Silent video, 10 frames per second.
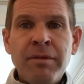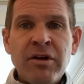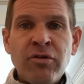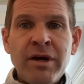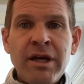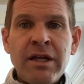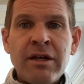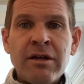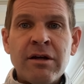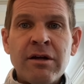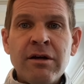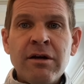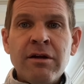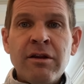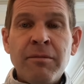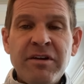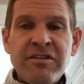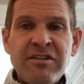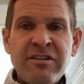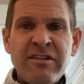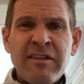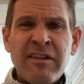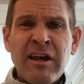between the businesses that